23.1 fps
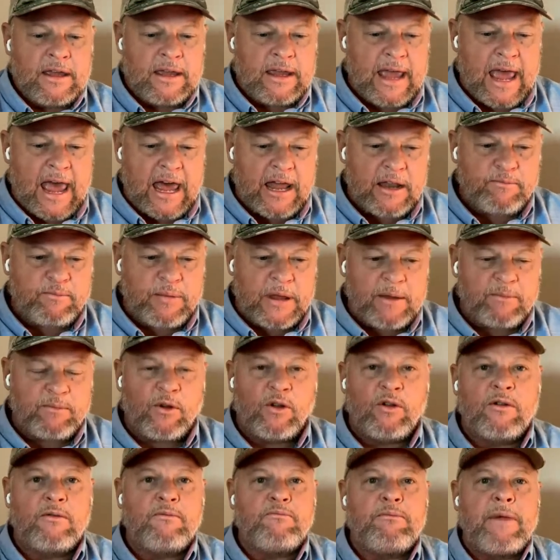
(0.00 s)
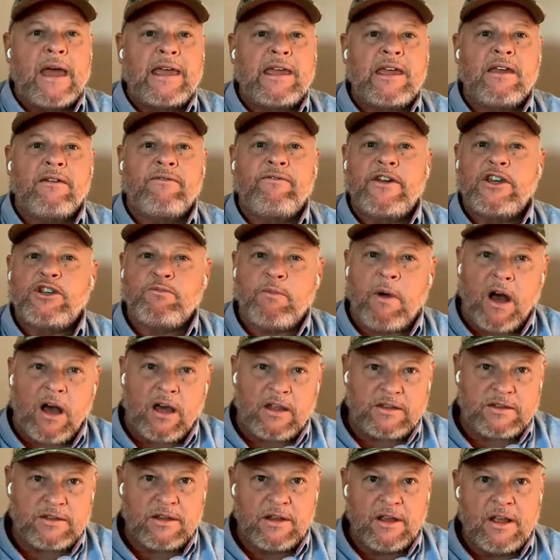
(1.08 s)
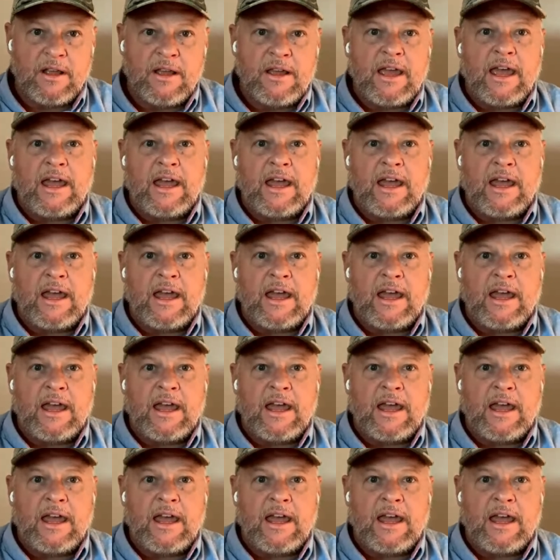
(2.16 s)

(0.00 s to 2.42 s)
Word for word: He had people making fish ponds